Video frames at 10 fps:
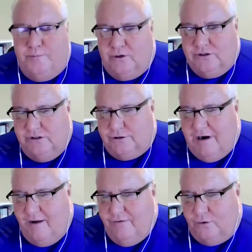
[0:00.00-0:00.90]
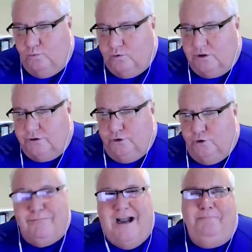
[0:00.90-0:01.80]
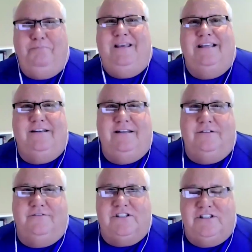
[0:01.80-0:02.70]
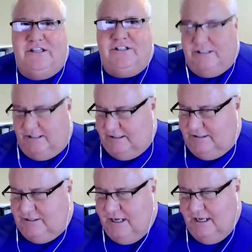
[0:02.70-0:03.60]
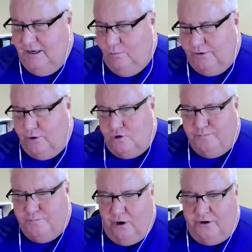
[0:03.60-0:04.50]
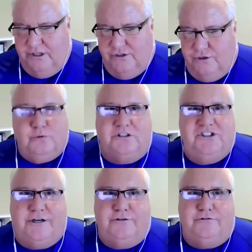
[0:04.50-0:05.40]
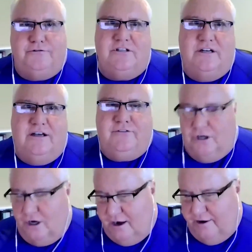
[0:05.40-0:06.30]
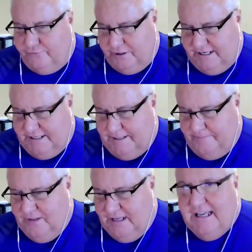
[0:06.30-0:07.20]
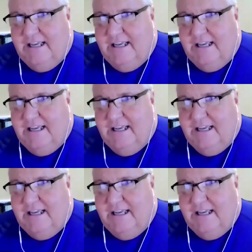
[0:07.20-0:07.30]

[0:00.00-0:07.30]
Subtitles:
those persons around the world who might be in need of assistance with those parties who are generous enough to offer it.